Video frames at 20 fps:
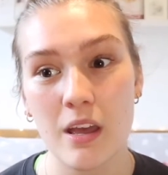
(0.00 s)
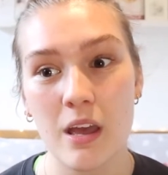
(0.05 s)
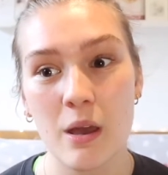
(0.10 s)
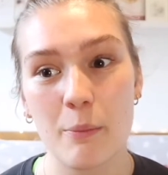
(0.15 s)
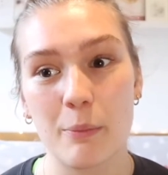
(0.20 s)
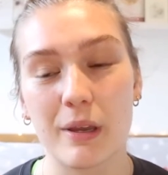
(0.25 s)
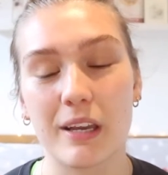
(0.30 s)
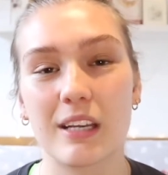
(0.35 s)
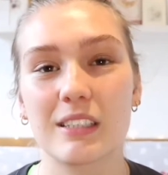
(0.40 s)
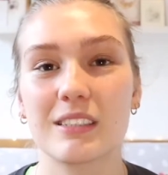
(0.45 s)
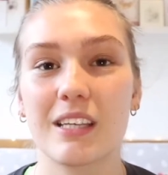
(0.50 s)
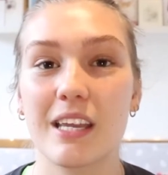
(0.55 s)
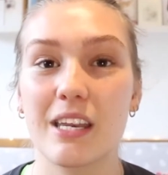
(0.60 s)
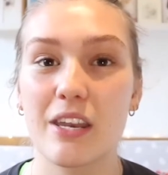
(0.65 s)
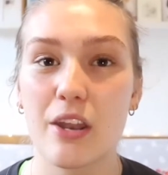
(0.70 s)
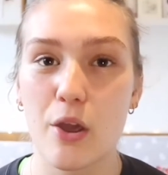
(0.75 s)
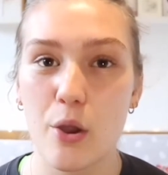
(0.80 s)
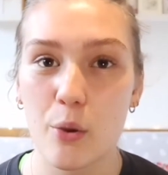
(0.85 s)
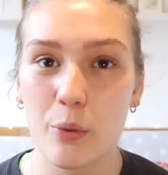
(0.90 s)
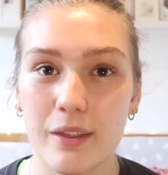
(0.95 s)
because I
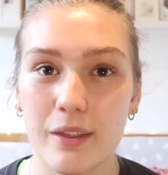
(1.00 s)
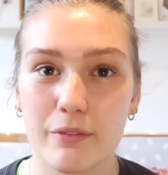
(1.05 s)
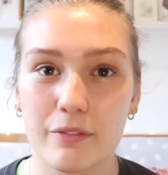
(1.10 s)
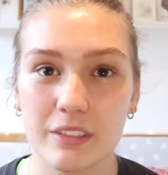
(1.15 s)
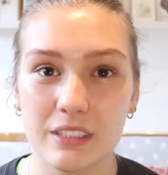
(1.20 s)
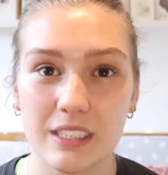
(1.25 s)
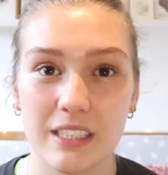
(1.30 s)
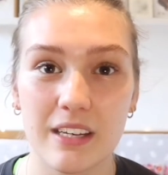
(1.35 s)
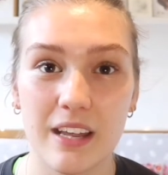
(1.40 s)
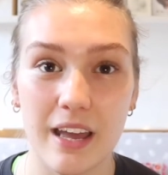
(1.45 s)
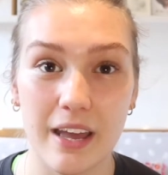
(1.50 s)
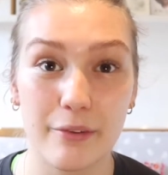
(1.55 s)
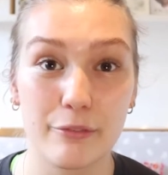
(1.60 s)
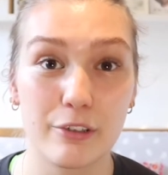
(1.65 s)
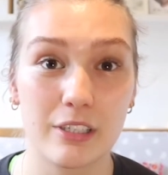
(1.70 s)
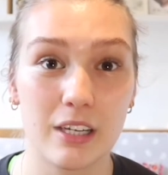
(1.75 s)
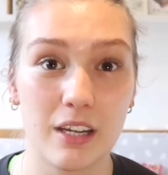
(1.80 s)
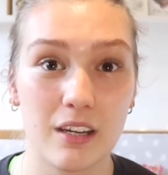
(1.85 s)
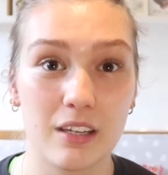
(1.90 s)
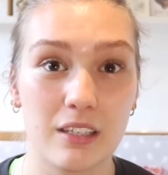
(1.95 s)
know for dinner every
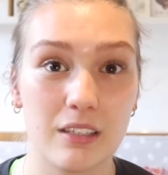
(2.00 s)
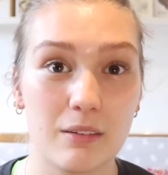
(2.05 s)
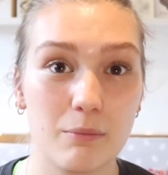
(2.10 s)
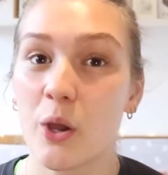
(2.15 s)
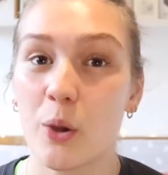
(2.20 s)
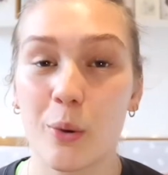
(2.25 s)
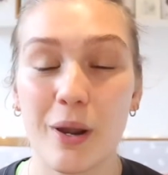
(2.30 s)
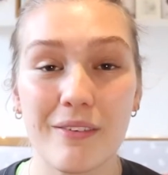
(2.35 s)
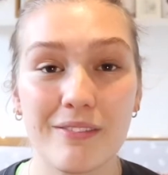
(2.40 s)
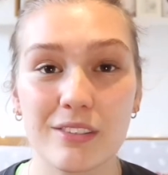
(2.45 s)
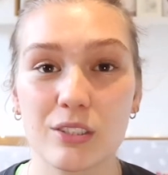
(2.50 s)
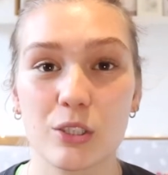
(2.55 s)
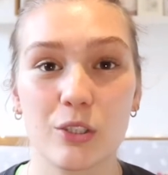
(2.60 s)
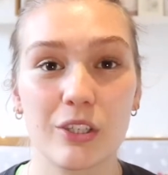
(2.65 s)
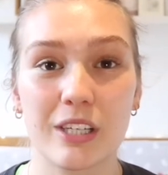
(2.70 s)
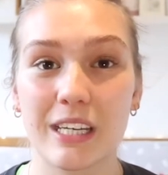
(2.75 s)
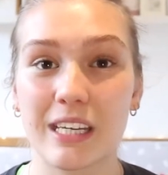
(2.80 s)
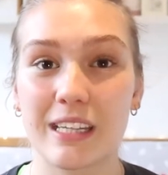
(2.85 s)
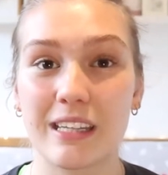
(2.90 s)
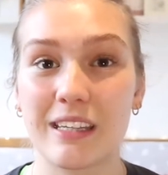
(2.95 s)
night, whoever's
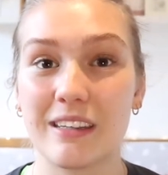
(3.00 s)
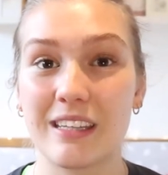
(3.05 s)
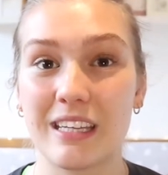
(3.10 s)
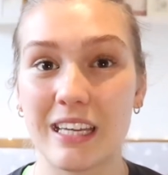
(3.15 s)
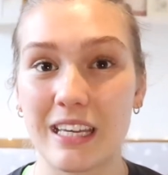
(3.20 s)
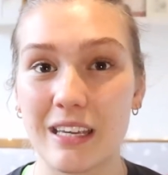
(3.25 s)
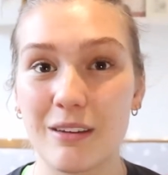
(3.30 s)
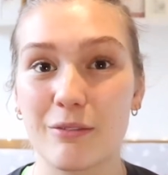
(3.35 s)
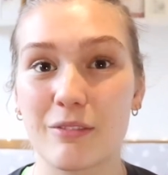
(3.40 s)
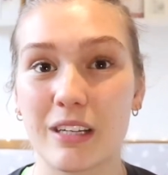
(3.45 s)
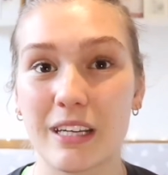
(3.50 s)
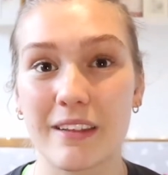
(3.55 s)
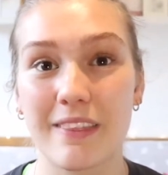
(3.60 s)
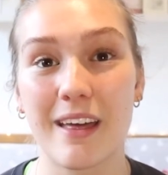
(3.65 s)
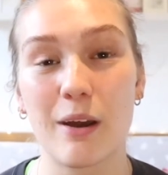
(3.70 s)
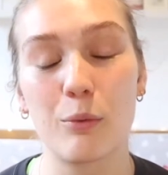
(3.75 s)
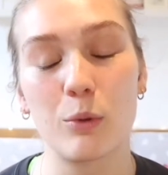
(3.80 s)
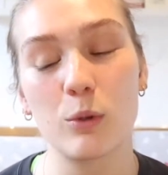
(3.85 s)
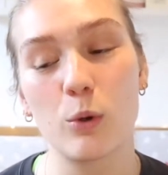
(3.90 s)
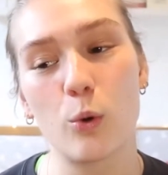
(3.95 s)
cooking in the evening, there
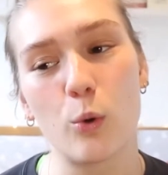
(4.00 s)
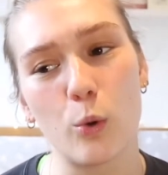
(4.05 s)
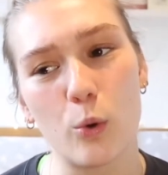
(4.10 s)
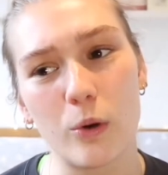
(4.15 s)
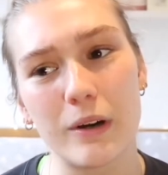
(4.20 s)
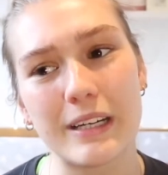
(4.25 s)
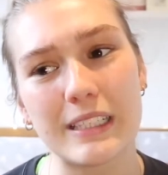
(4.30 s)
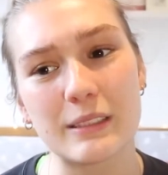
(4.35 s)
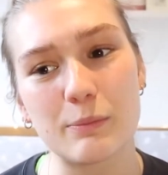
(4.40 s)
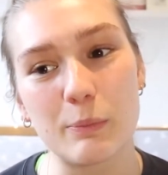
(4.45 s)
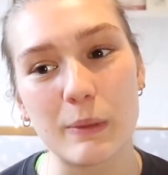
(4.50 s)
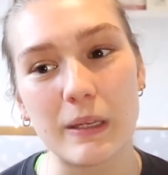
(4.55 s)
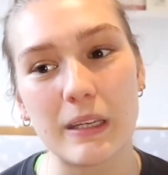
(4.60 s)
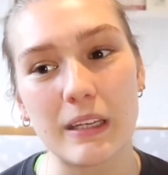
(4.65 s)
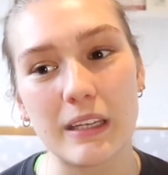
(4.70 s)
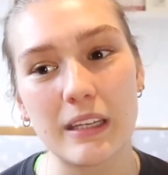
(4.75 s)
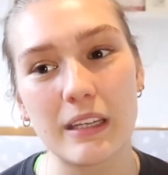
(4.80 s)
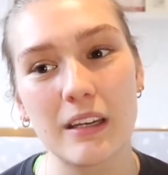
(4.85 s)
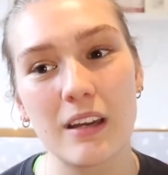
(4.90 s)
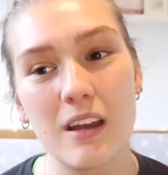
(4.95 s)
will always
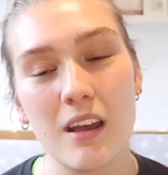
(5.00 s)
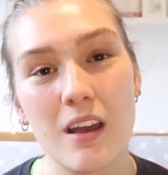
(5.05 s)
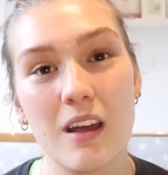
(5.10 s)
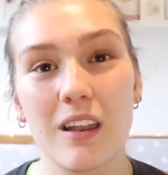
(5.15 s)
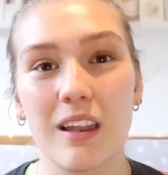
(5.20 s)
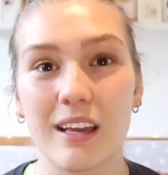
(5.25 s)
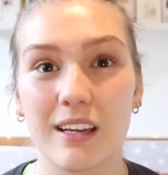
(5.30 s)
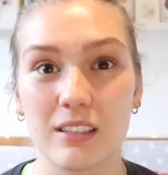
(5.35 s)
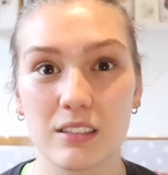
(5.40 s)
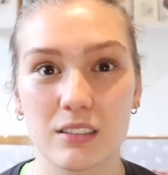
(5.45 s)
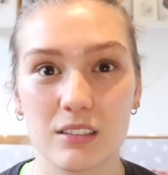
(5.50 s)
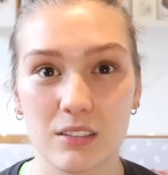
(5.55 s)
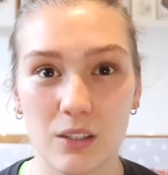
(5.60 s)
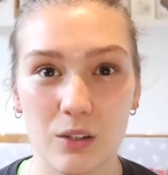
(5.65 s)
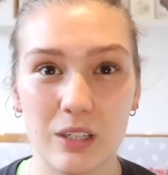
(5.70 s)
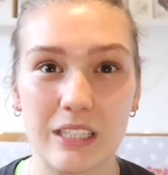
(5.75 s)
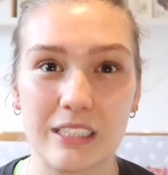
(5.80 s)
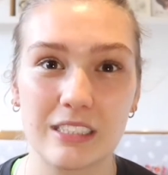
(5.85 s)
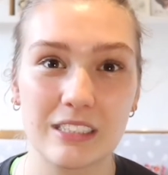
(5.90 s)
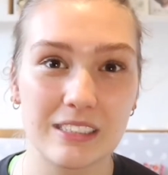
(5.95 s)
be like a
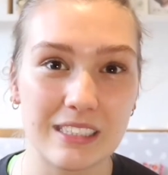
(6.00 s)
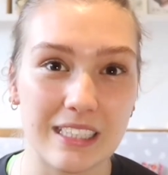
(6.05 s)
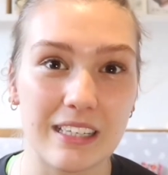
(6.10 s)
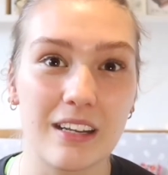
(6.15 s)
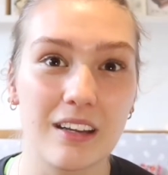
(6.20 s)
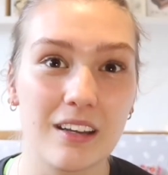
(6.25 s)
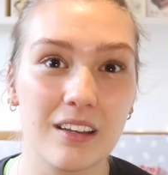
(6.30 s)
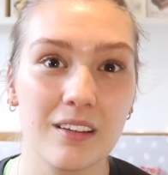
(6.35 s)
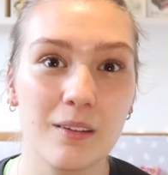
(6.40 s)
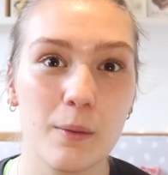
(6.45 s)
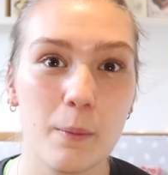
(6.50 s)
solid dinner,